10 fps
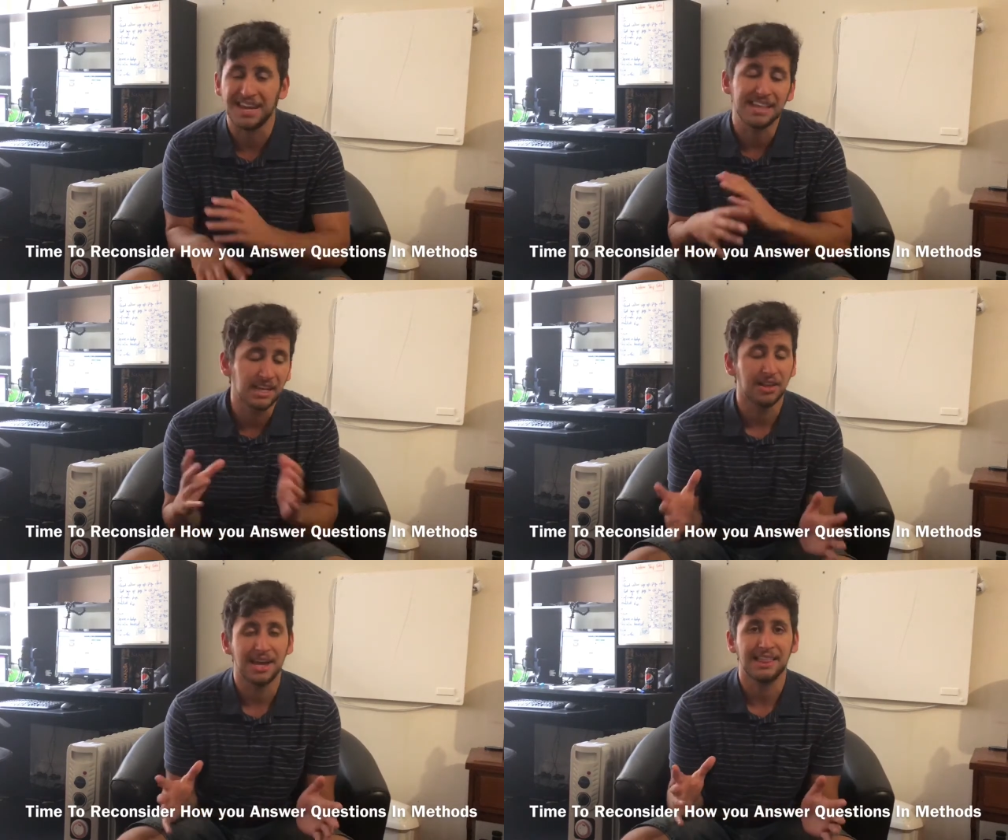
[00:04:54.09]

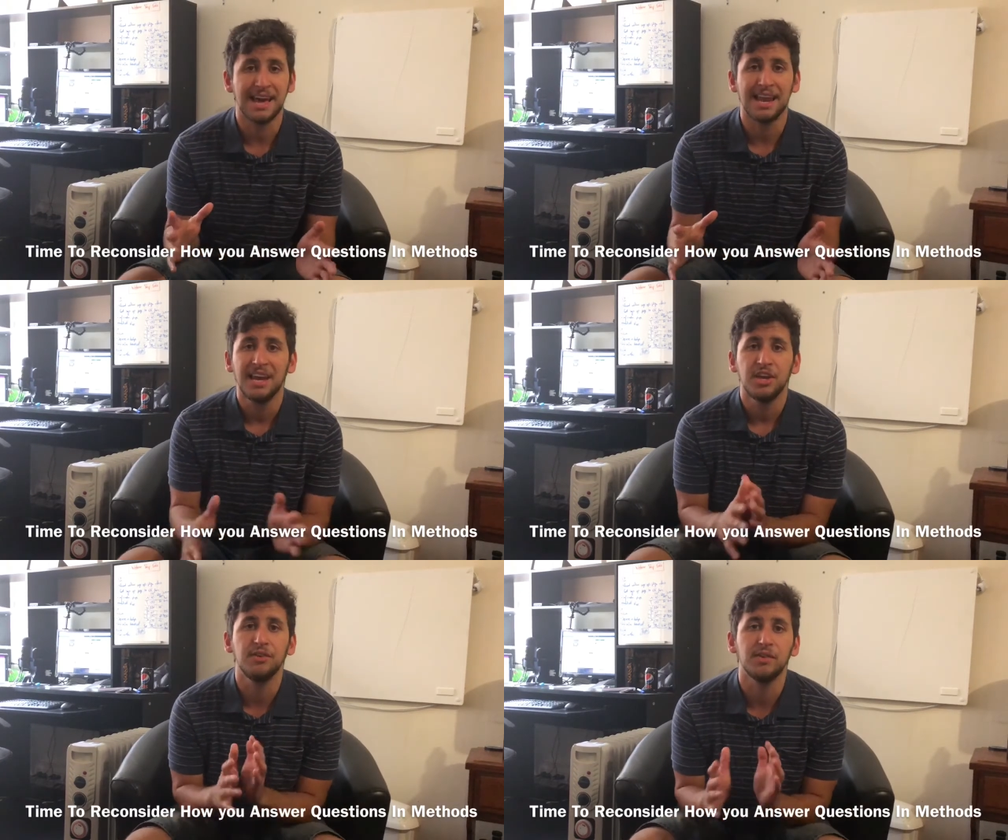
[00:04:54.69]
Anything like that,
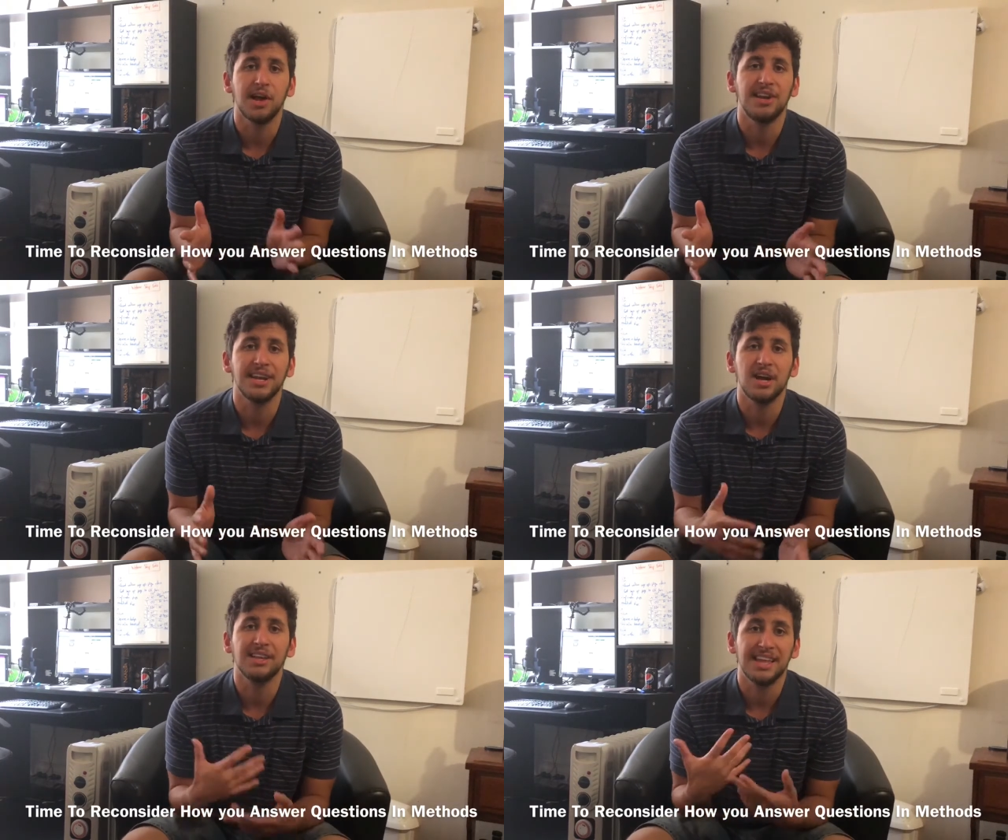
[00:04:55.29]
you rely on
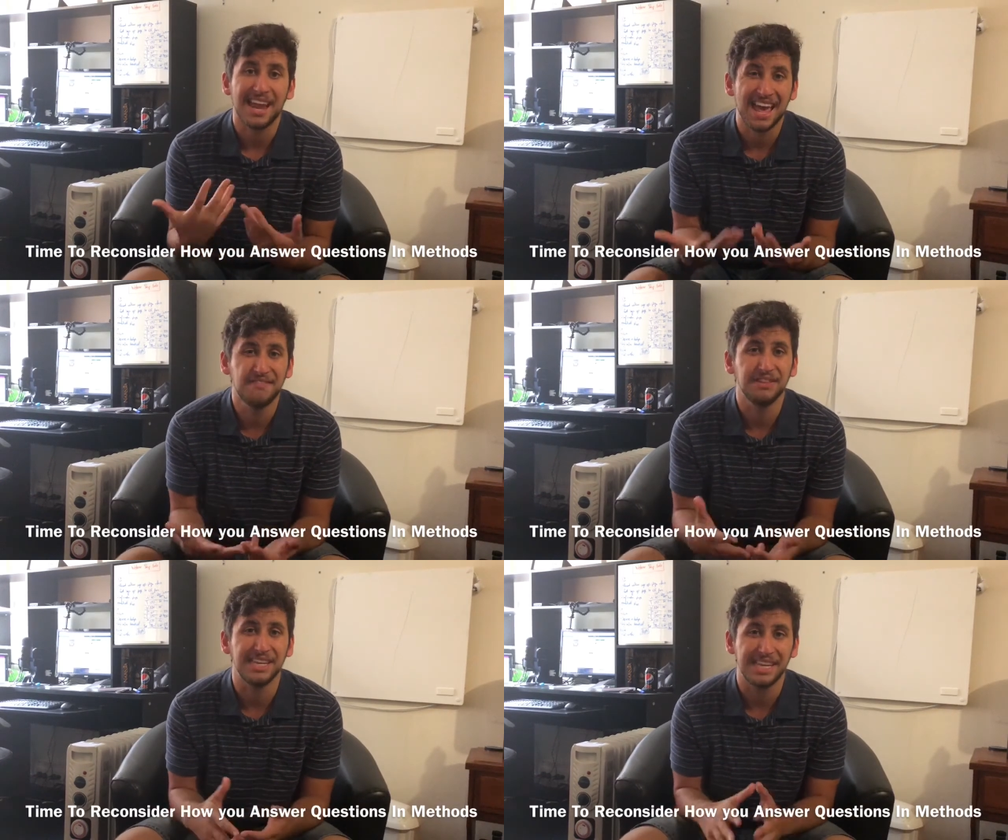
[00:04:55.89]
your calculator
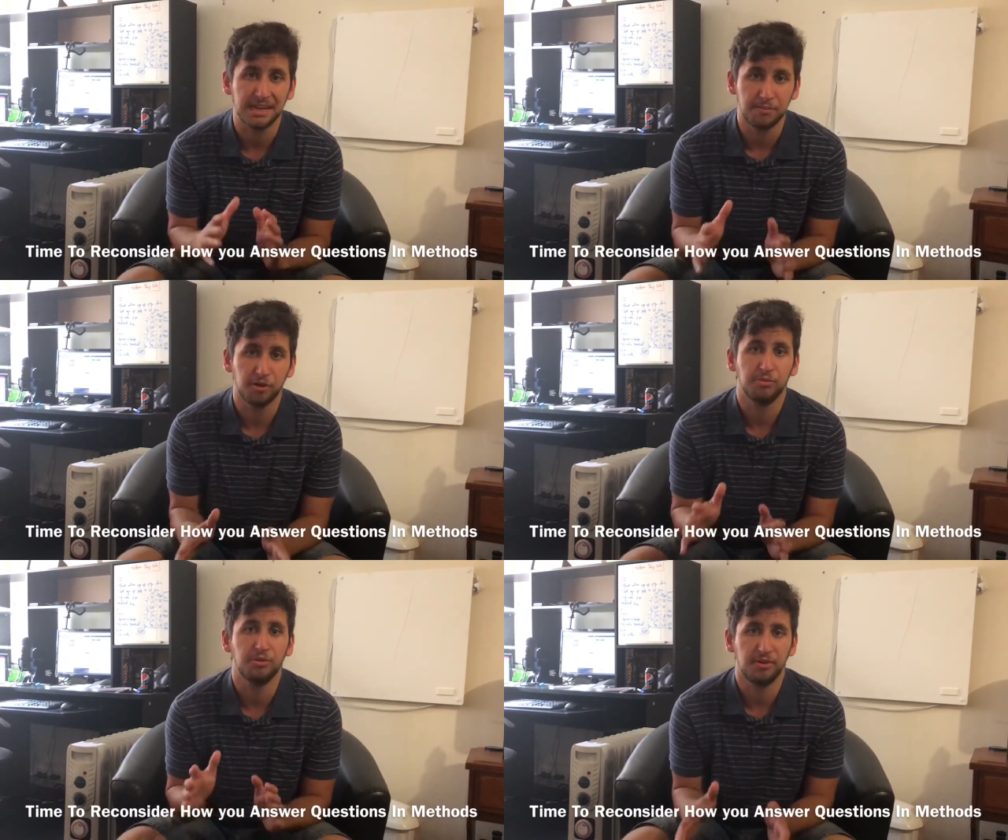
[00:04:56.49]
heavily in
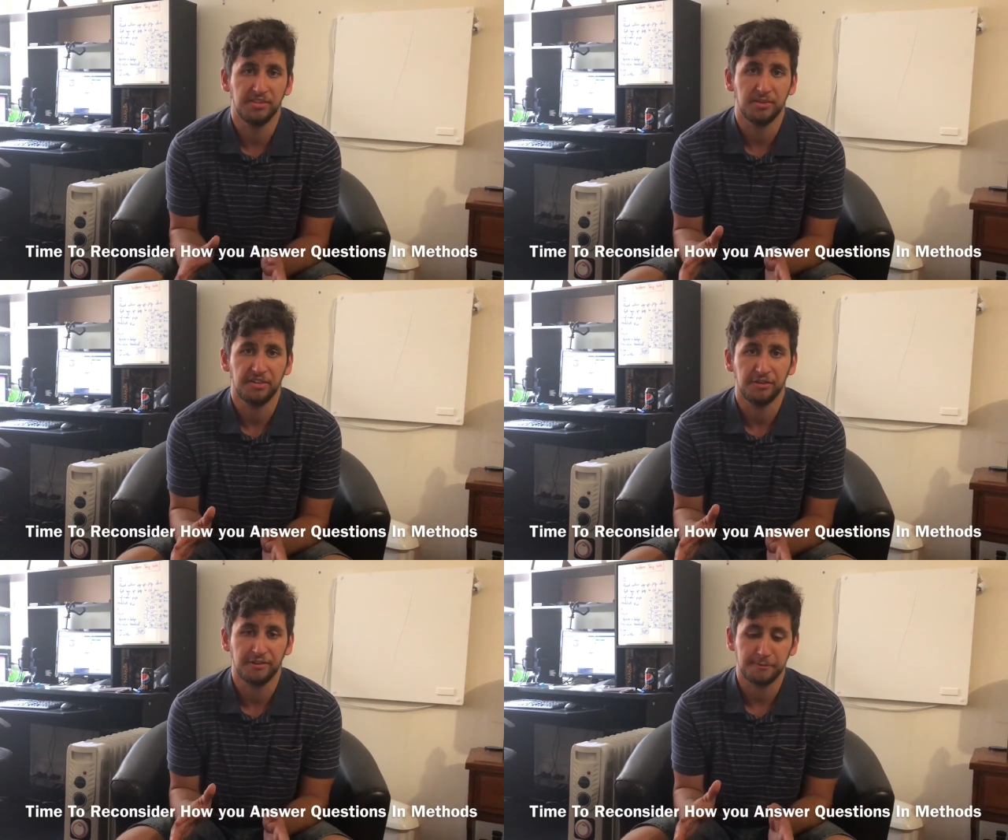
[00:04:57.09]
multiple choice
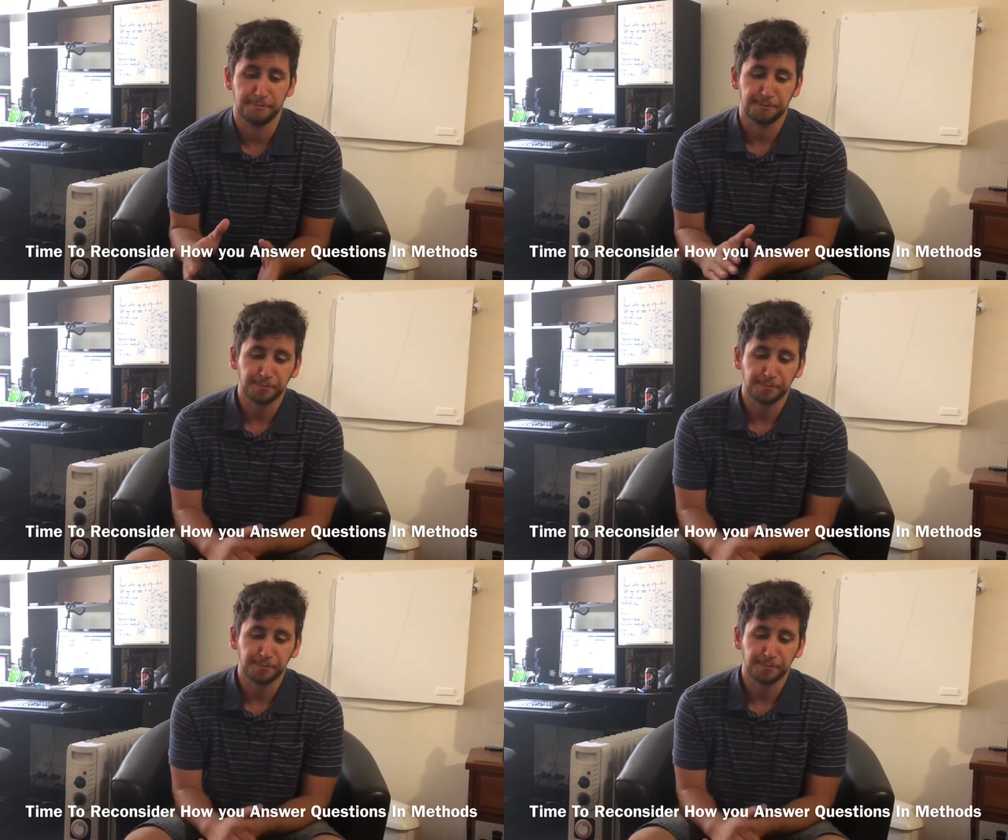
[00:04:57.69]
questions.